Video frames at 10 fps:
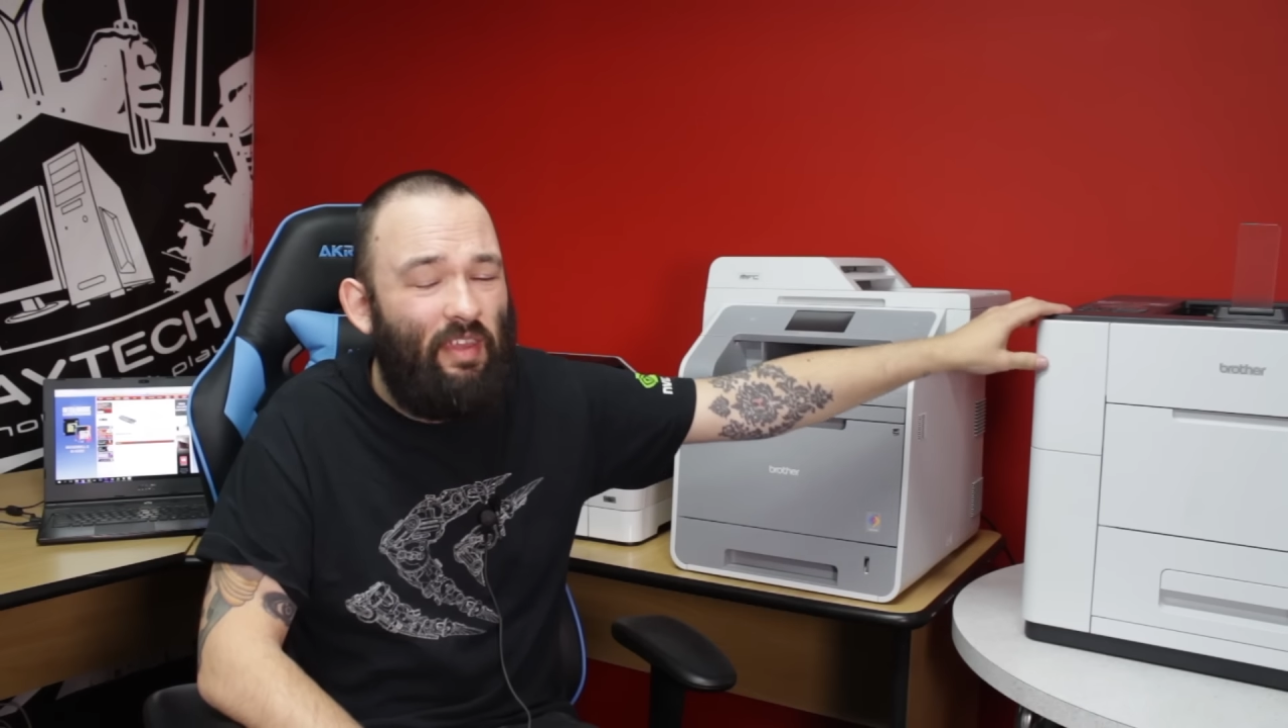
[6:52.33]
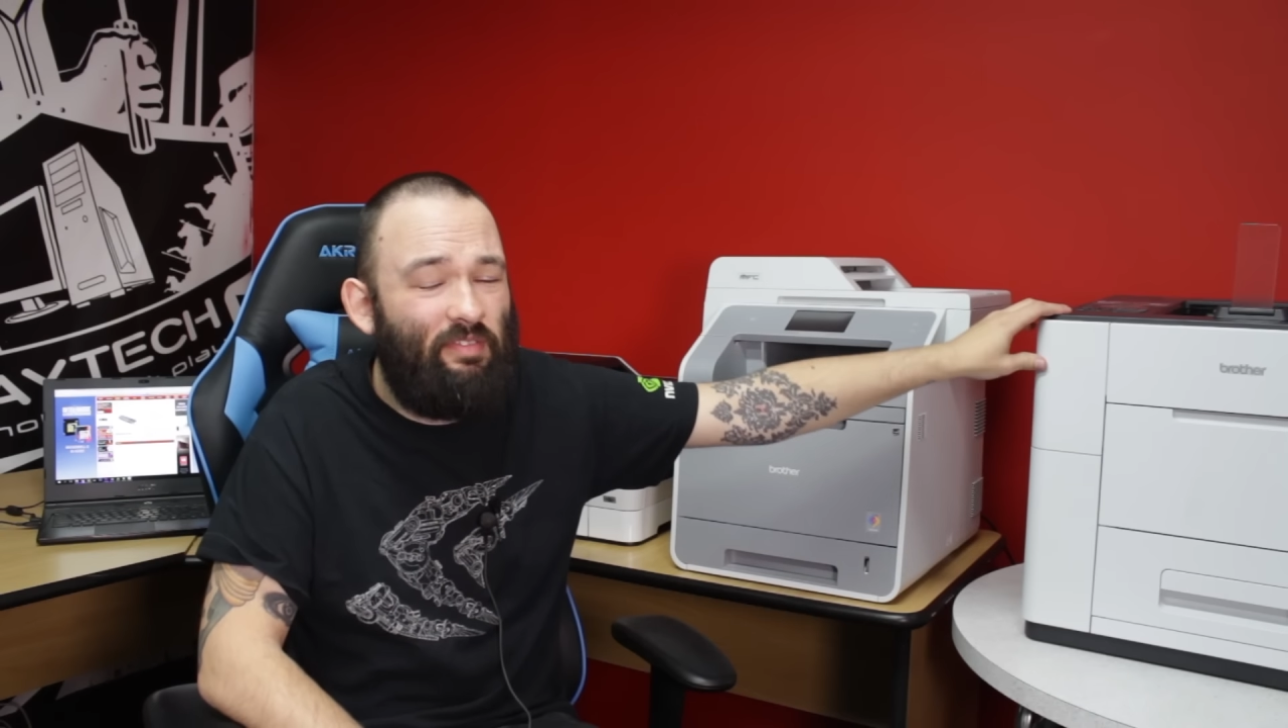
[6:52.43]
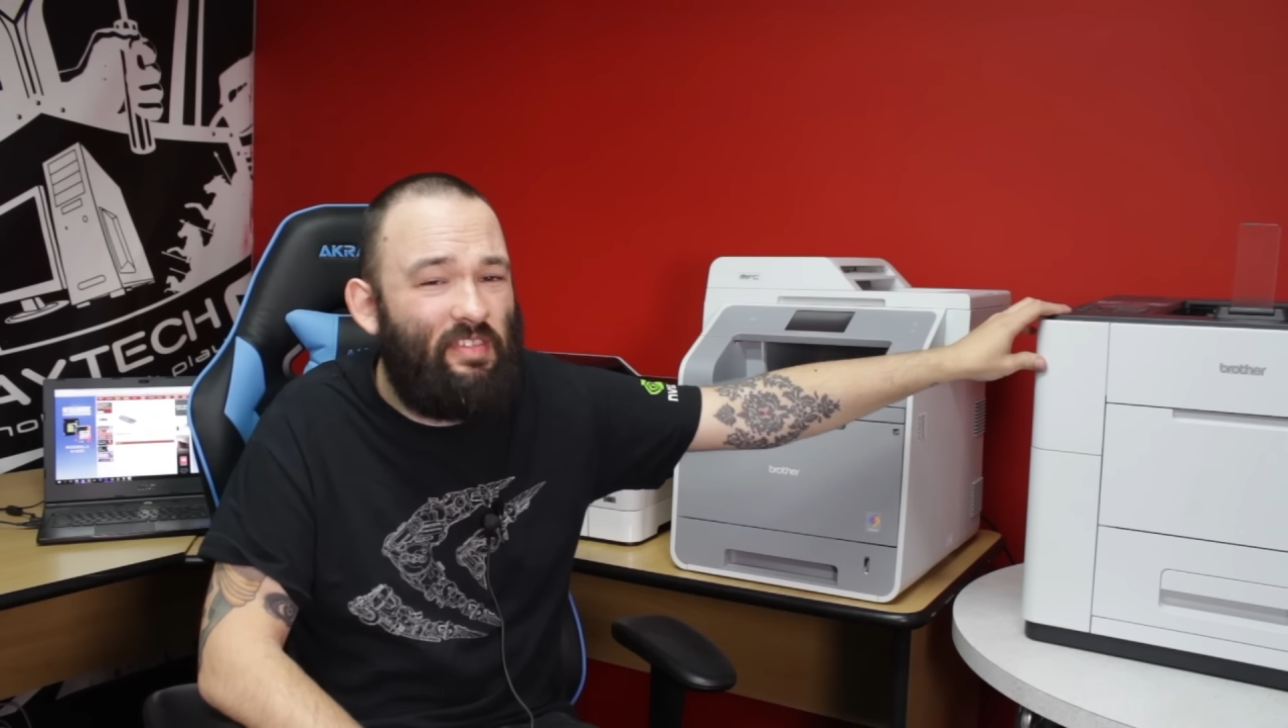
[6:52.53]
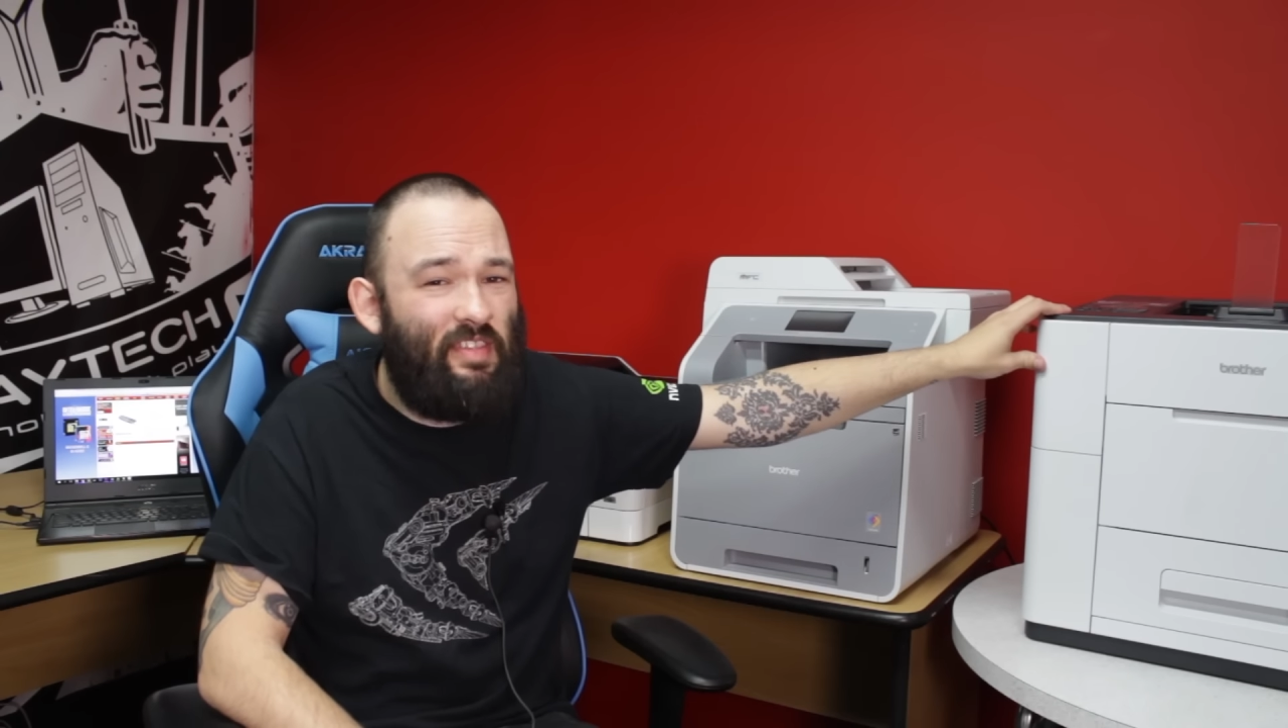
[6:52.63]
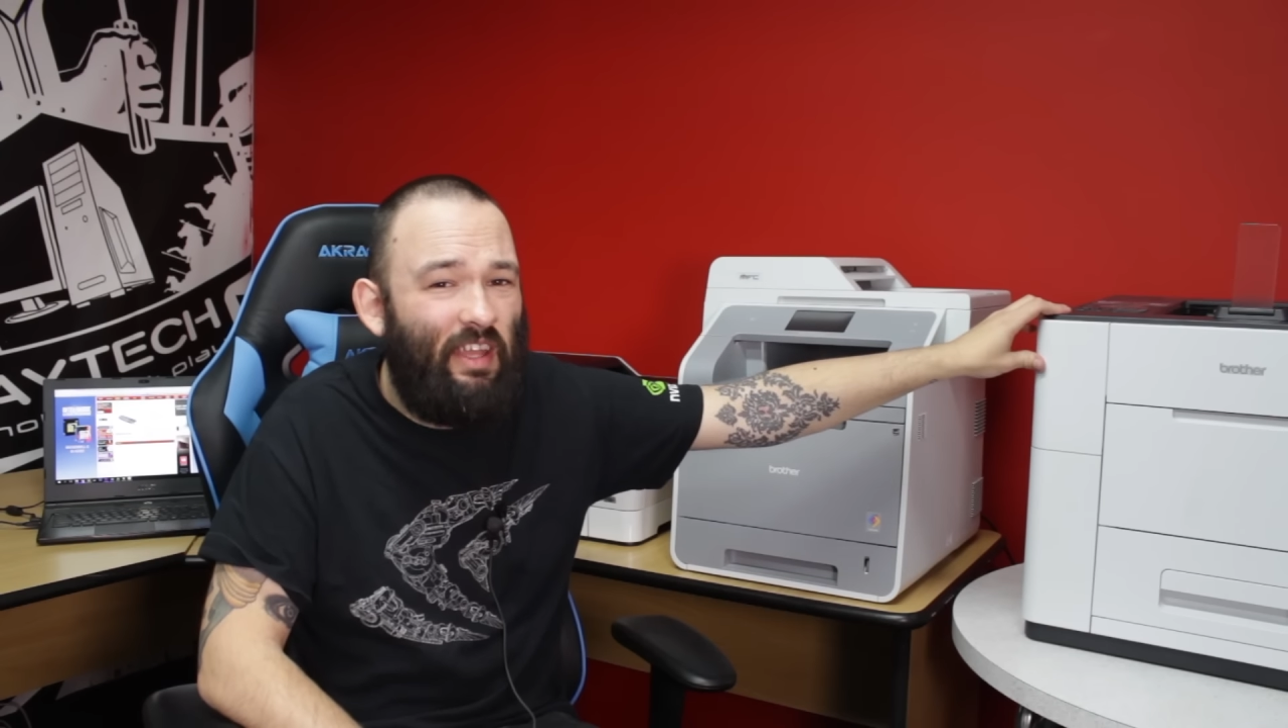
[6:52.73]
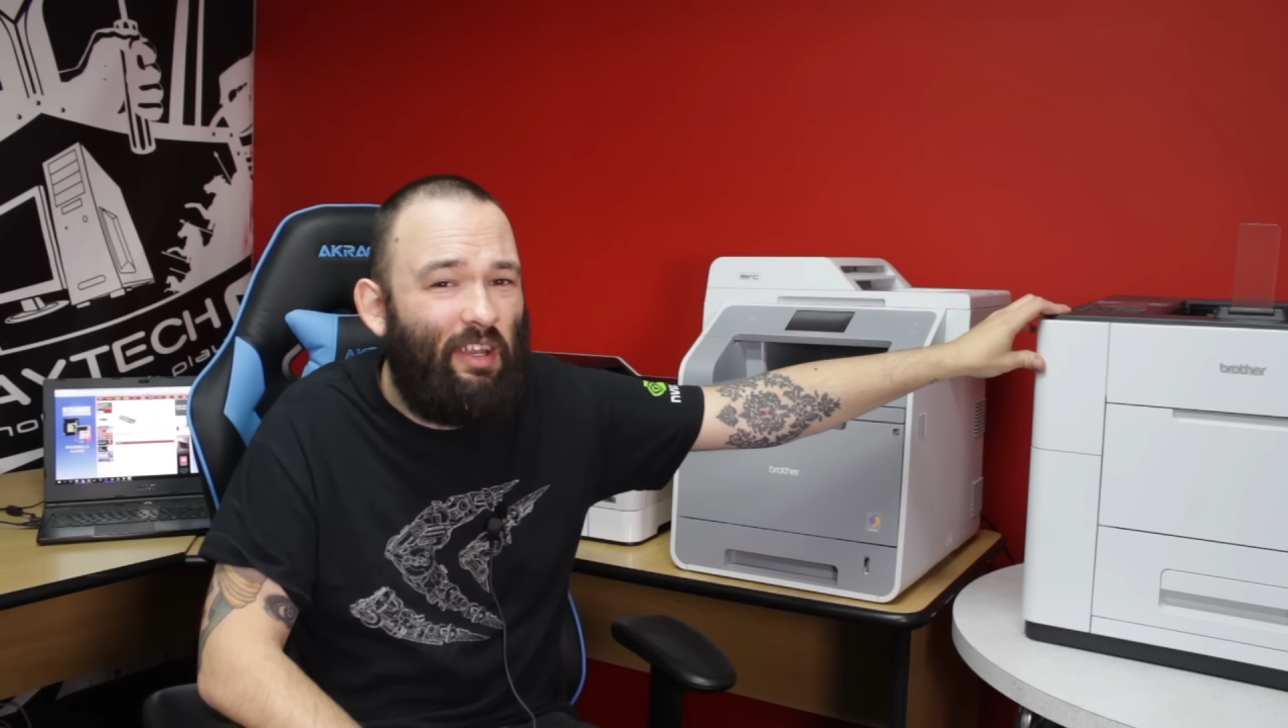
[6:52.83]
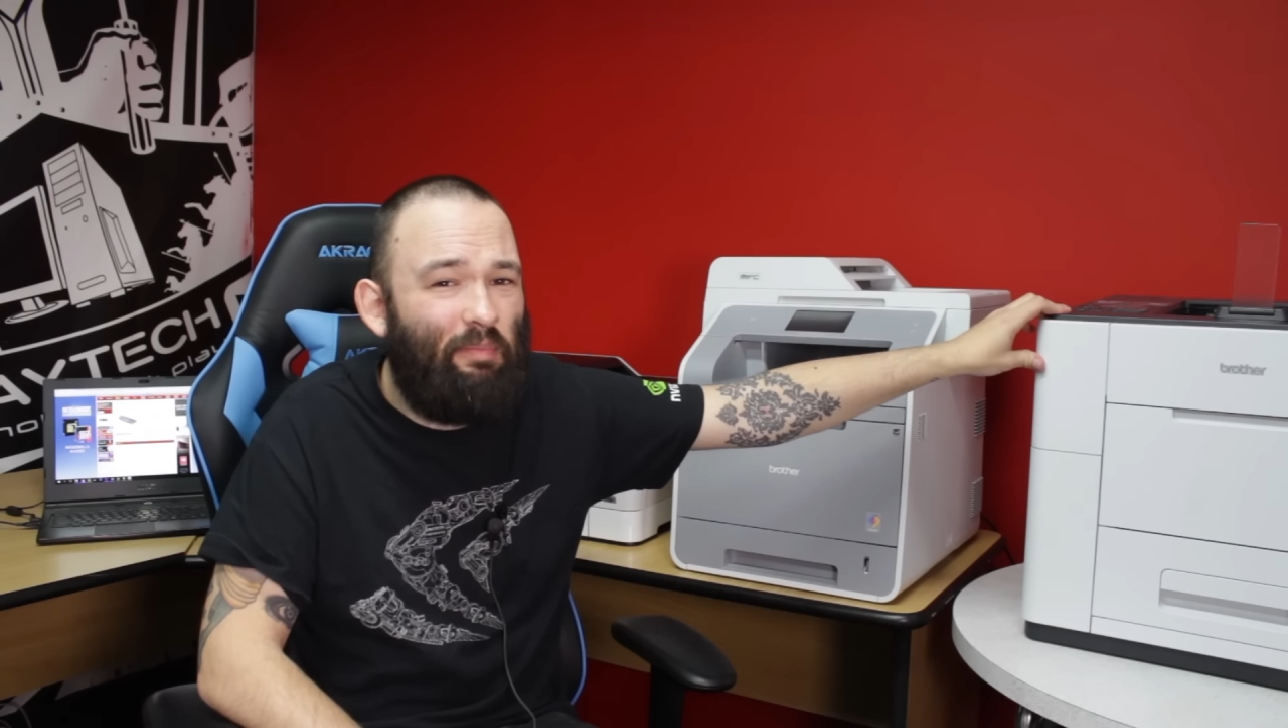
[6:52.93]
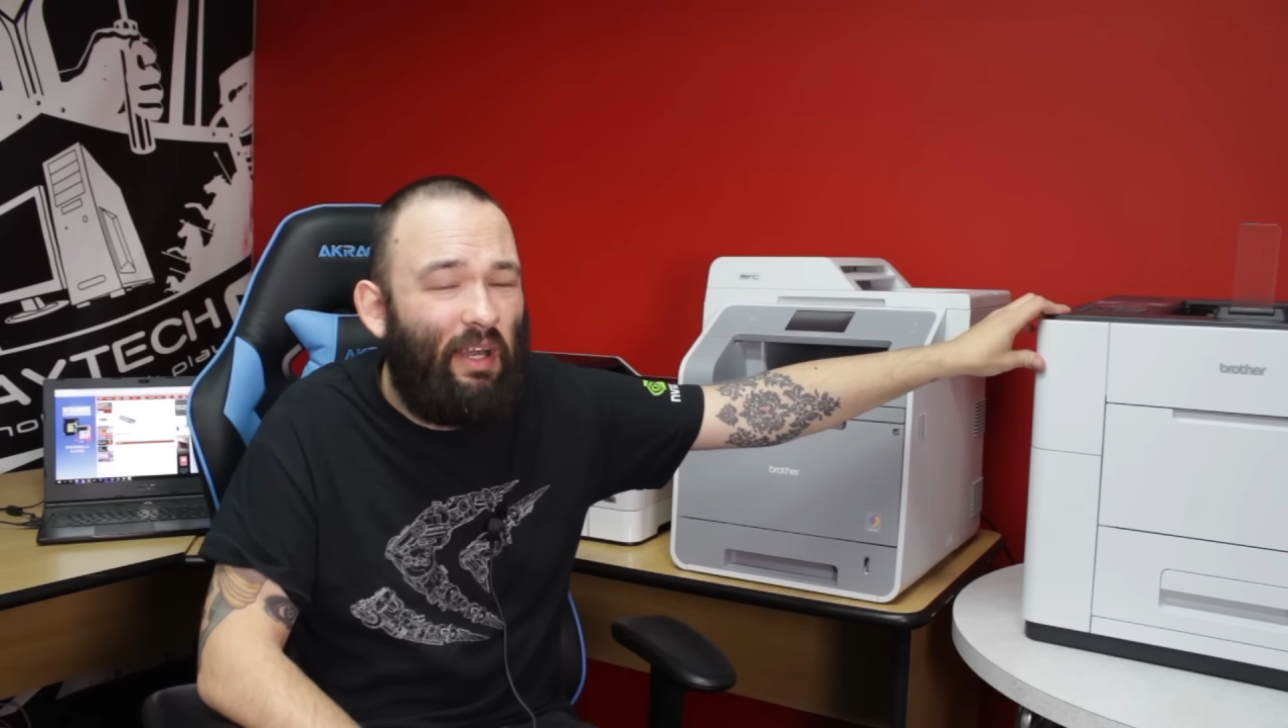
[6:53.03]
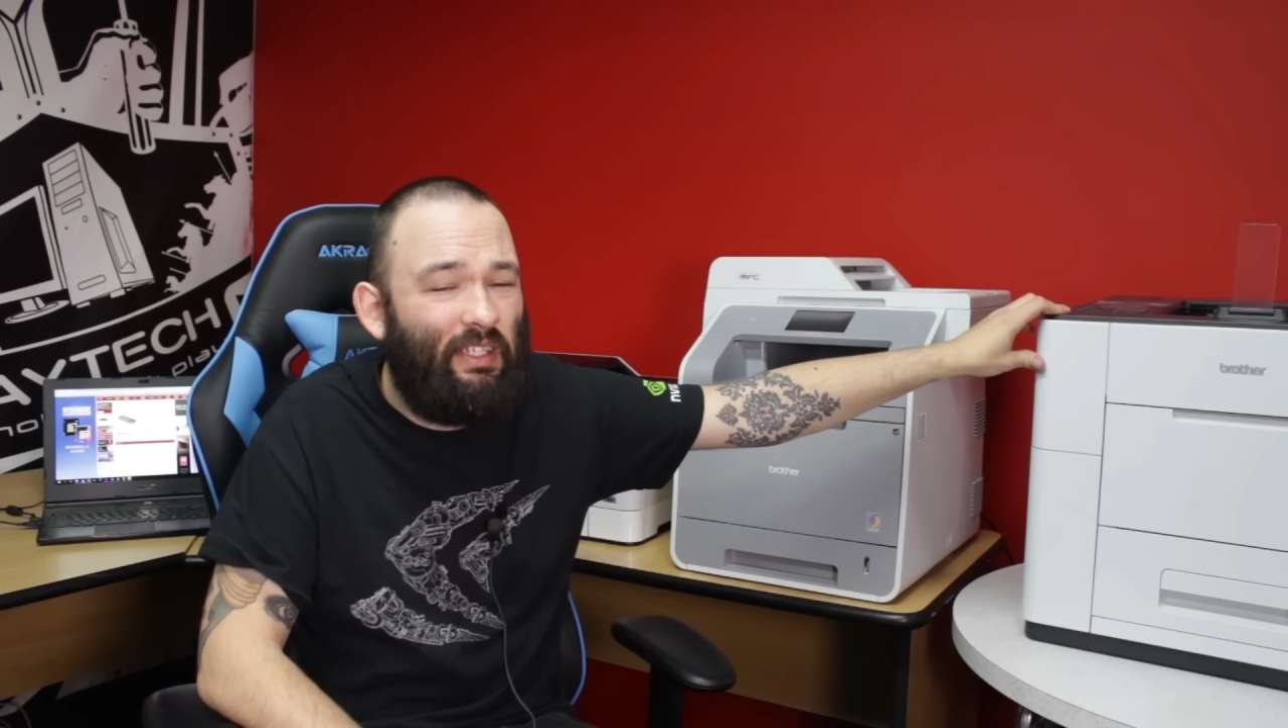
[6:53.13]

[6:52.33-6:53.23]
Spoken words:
ever seen in my